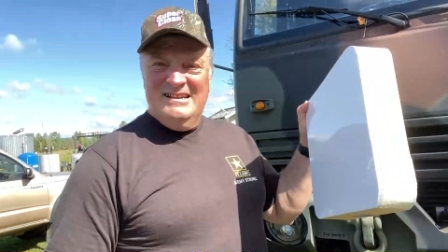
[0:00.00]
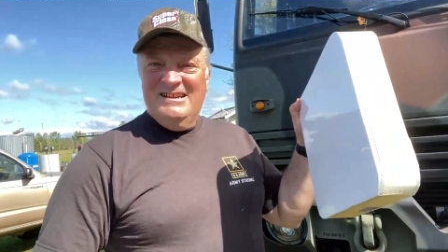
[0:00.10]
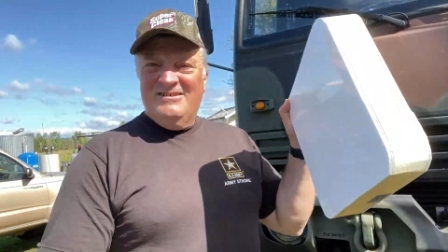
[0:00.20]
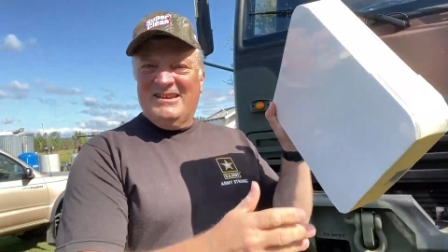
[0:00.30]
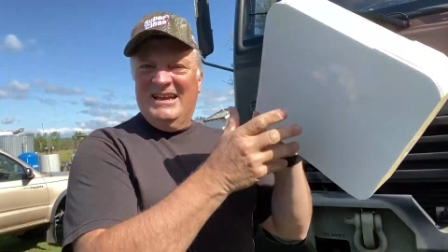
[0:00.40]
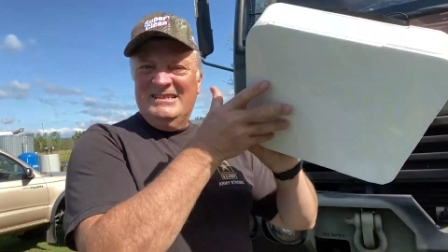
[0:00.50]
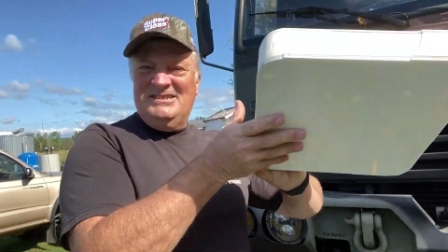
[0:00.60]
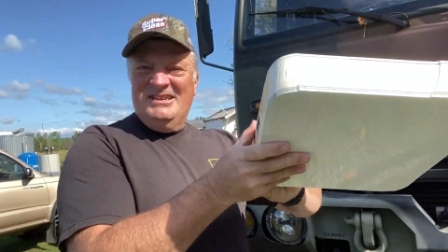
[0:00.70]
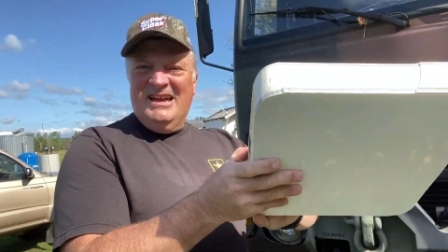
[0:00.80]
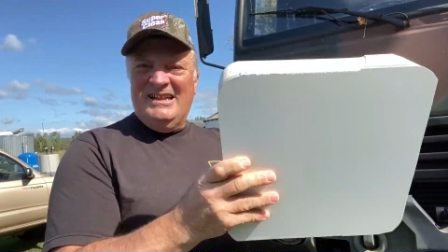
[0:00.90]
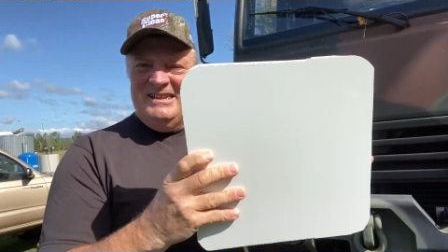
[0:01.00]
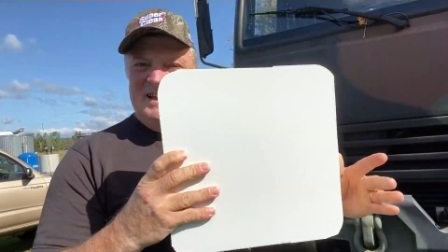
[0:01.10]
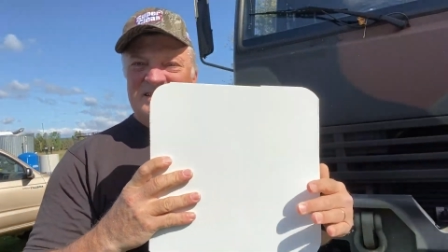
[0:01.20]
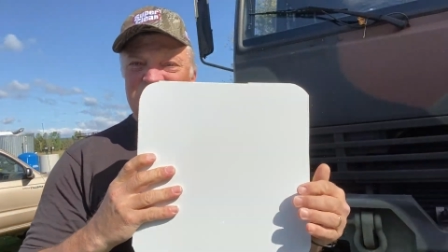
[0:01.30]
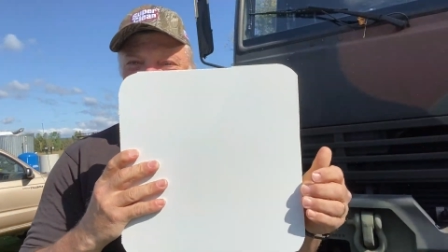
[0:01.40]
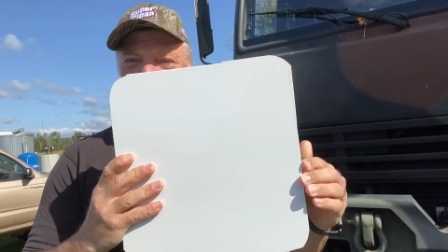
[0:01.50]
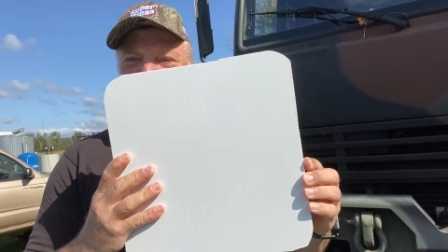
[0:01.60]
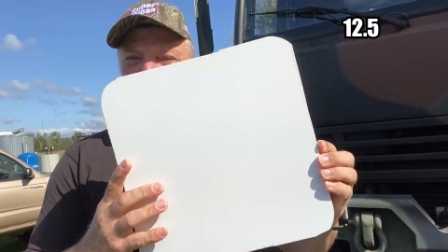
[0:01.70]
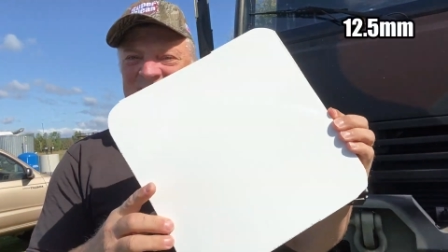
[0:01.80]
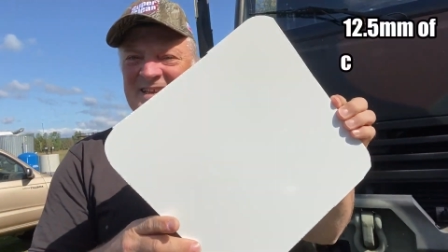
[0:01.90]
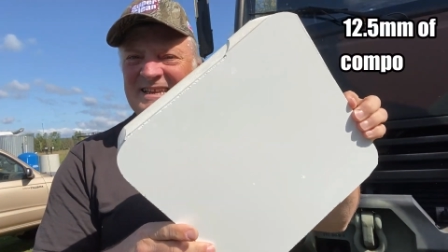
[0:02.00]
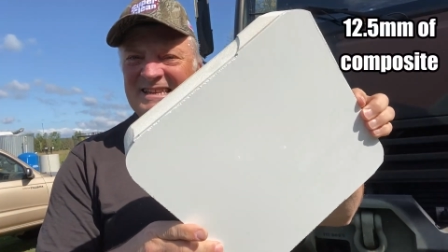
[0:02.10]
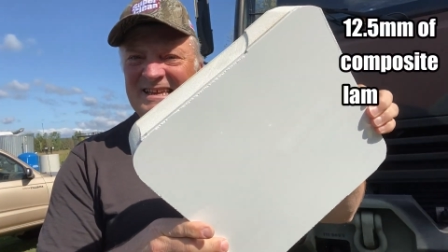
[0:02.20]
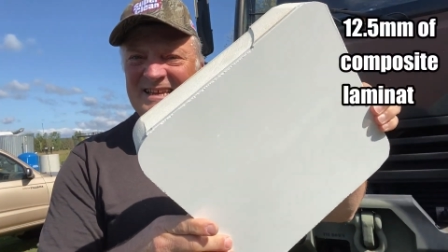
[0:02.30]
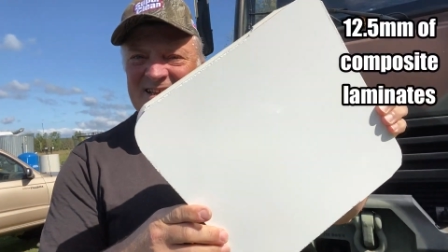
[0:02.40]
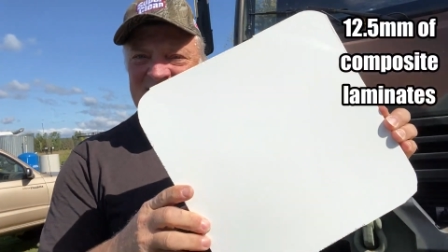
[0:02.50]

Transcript: Okay, so you got nice pristine